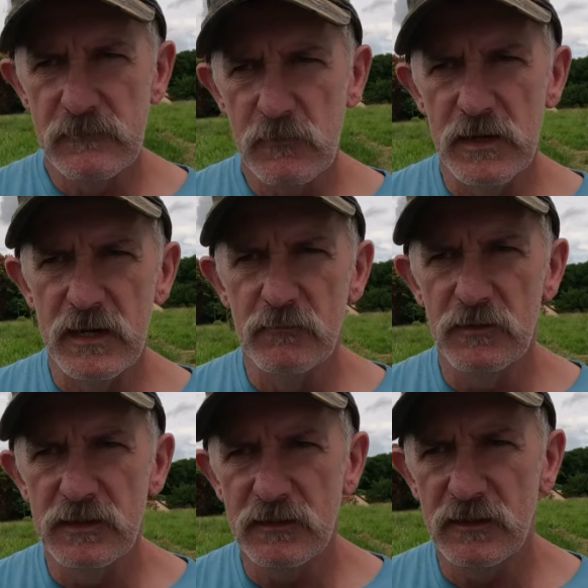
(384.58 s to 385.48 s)
when
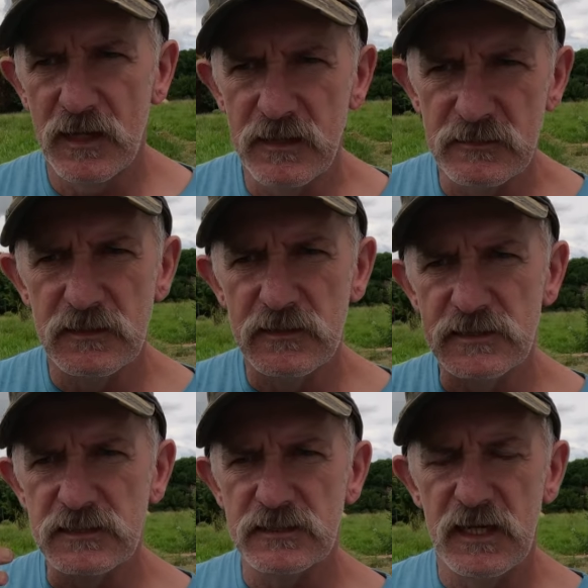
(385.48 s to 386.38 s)
we get into this
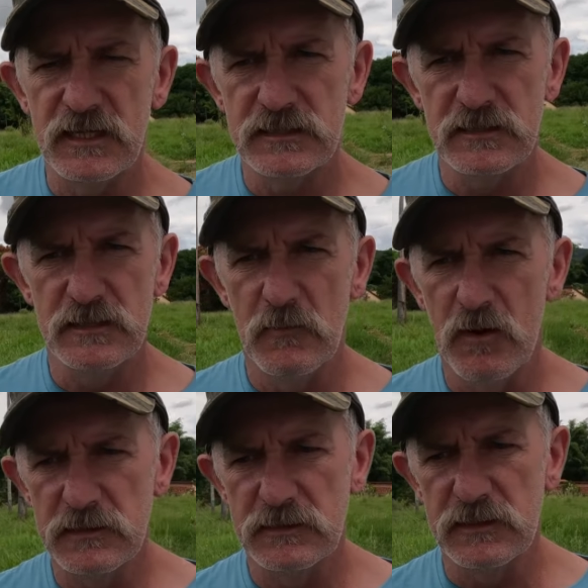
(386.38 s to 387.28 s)
scarcity
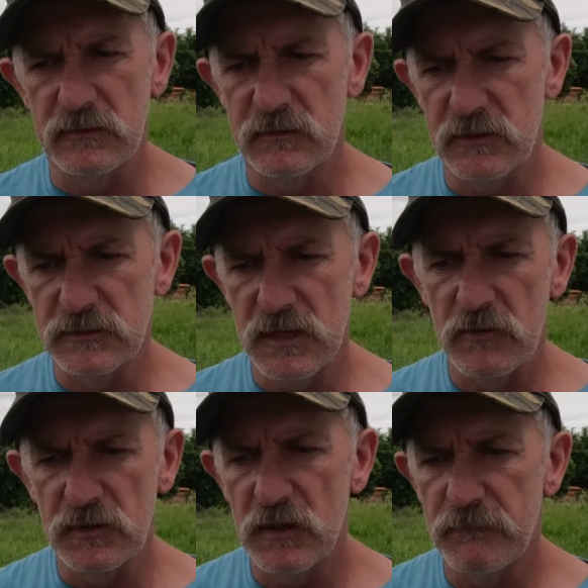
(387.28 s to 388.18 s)
mindset that there's
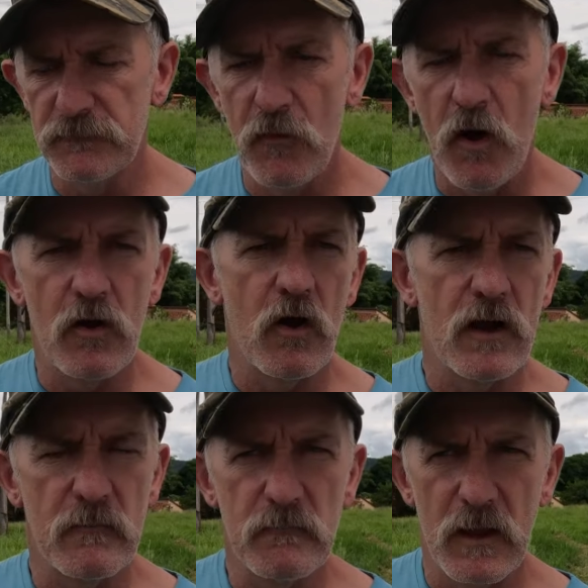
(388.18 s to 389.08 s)
only a
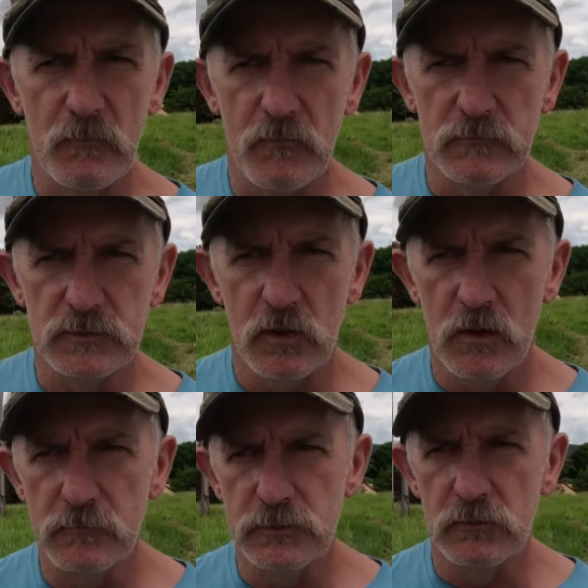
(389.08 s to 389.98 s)
finite number of
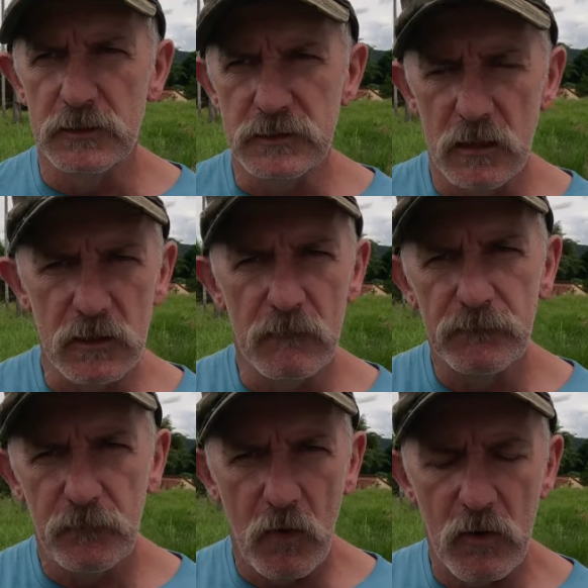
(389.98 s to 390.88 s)
jobs or there's only a
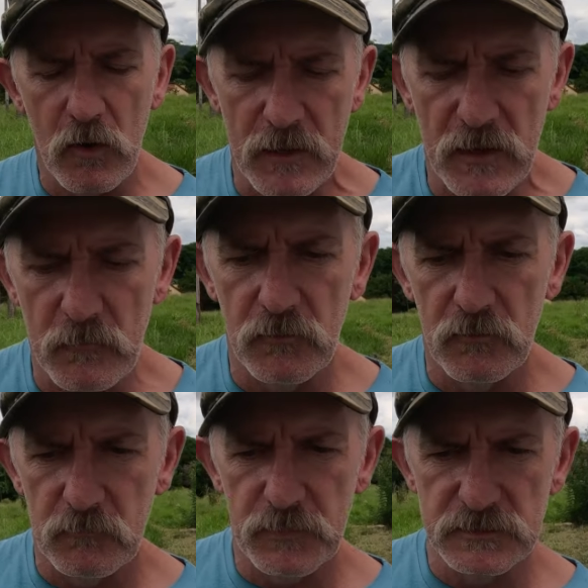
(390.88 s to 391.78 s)
finite
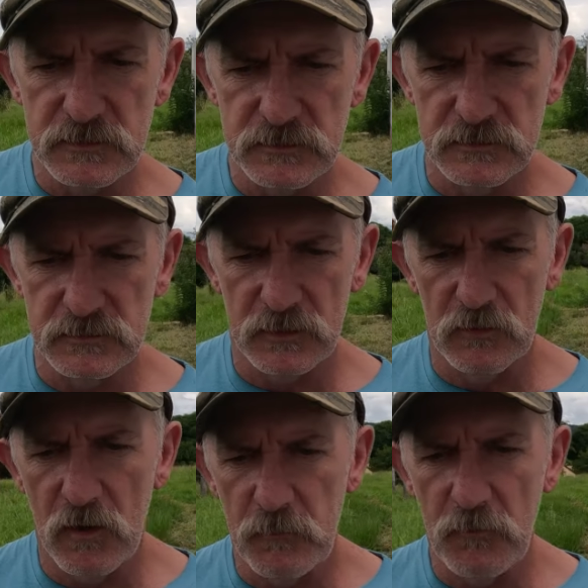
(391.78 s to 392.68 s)
number of businesses that
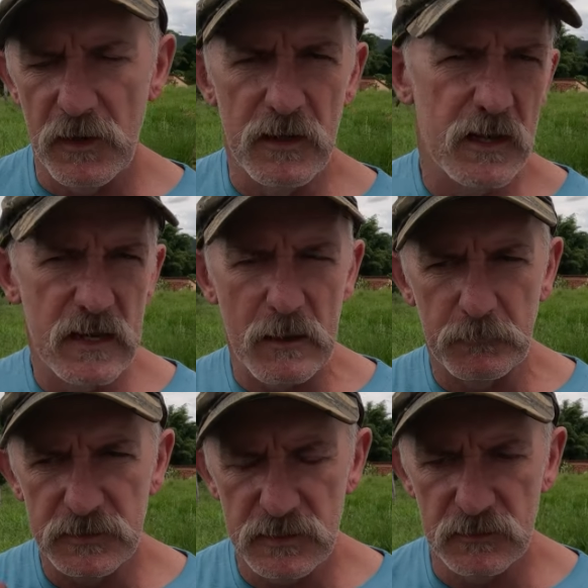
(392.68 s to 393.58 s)
can operate in that
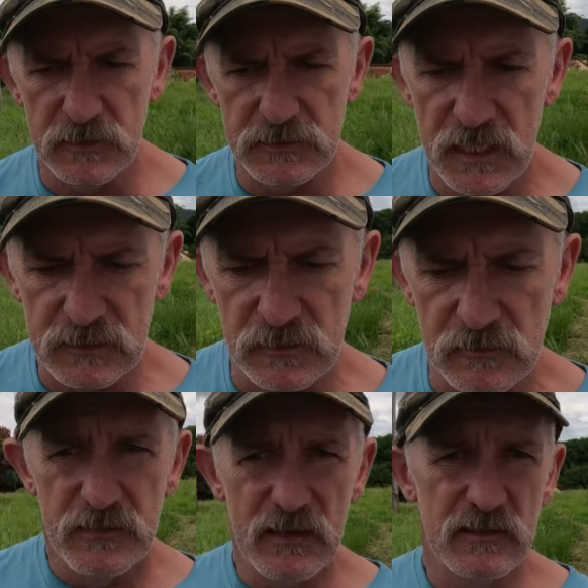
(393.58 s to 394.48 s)
particular sector.
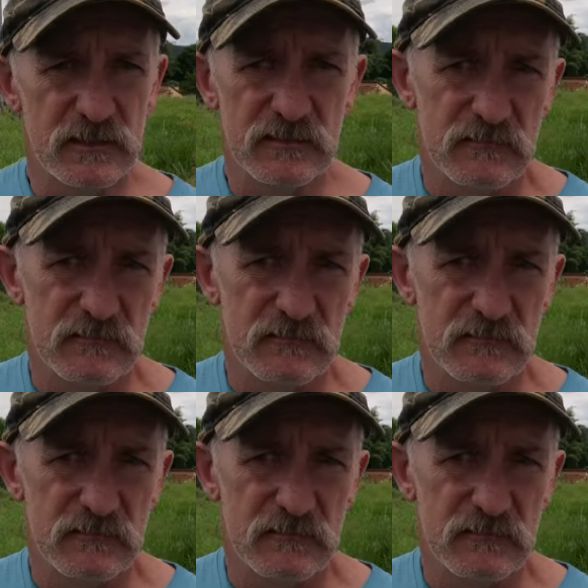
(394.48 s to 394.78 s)
That is